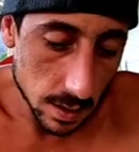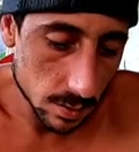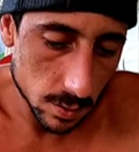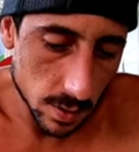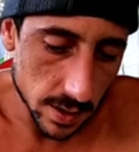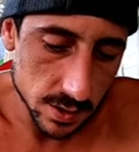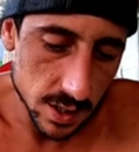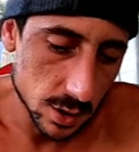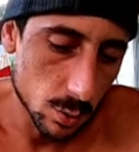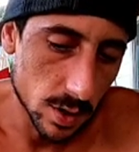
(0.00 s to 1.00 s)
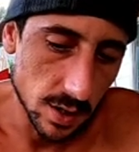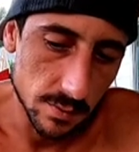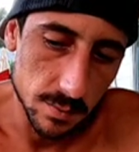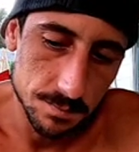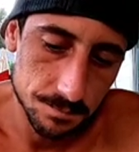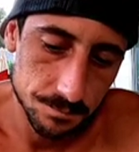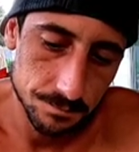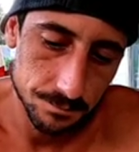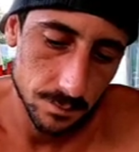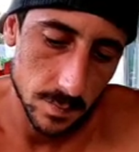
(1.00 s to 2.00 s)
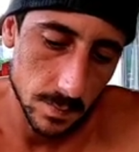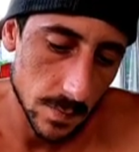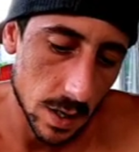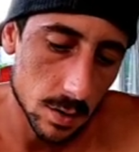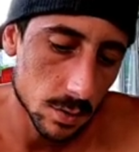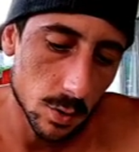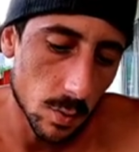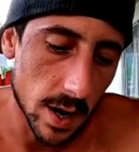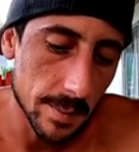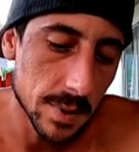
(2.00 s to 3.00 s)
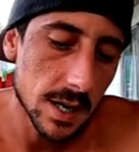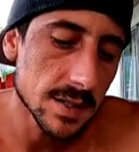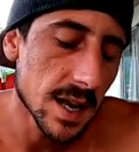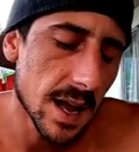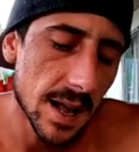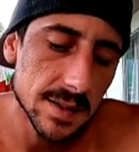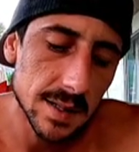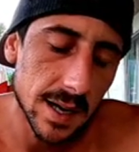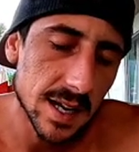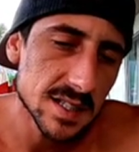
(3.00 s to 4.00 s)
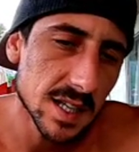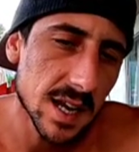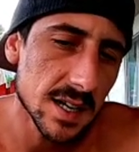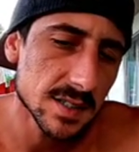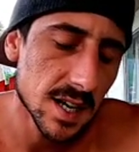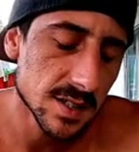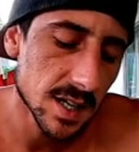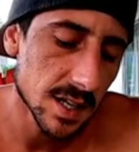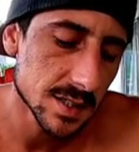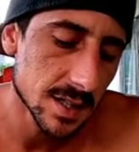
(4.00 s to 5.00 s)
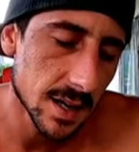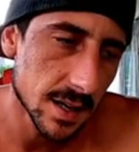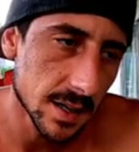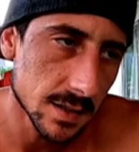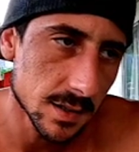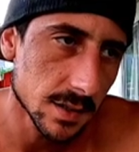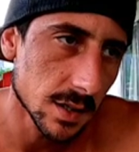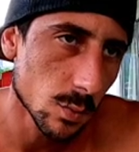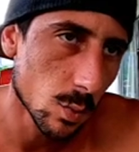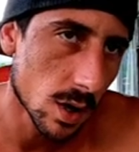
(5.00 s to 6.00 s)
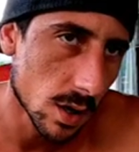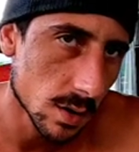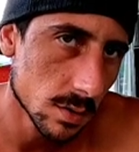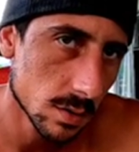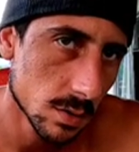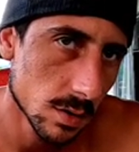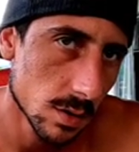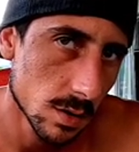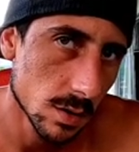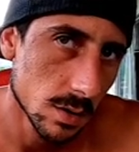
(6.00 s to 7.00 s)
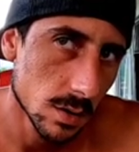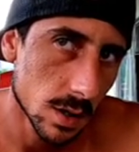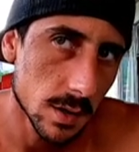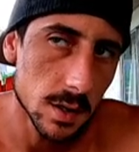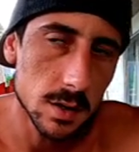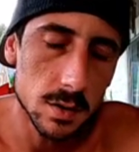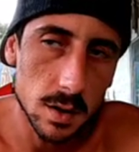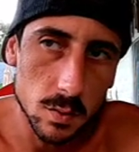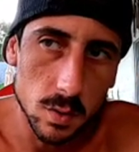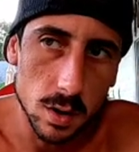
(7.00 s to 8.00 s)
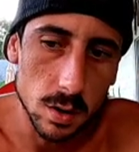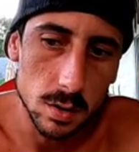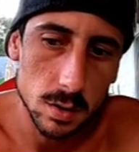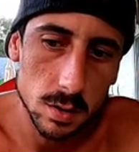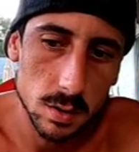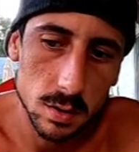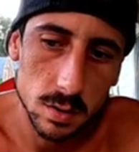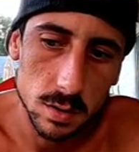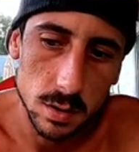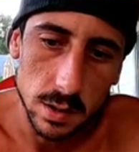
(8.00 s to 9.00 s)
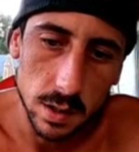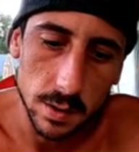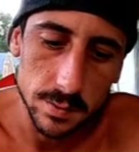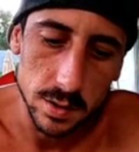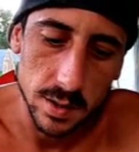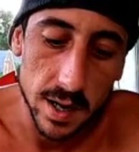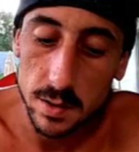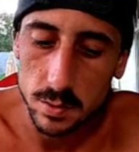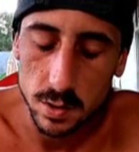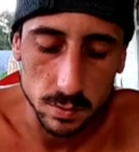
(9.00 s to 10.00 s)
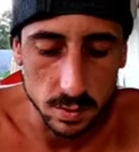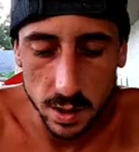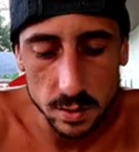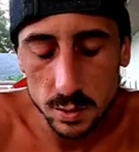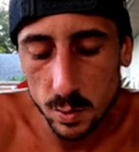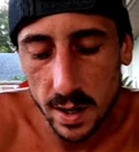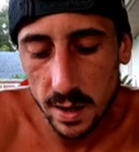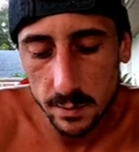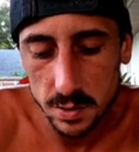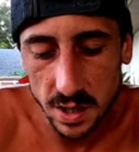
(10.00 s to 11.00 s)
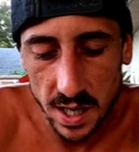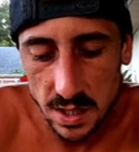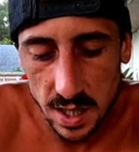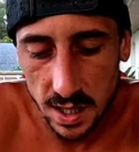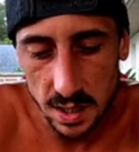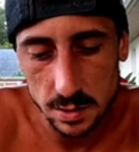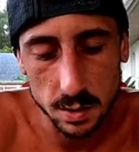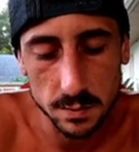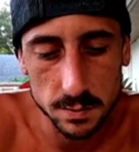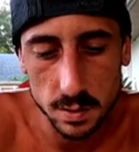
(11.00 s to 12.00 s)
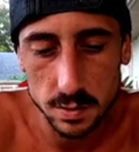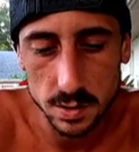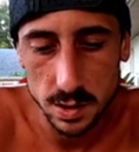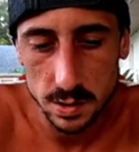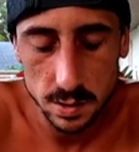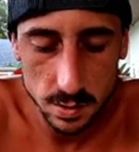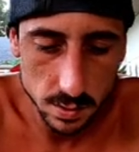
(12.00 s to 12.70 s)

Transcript: I don't know why I didn't get twenty of them. I don't know why, because I, I I guess I got a ten ticket set, and then I did one, and then another one off to, I don't know. I don't know why I have only eight tickets off on these.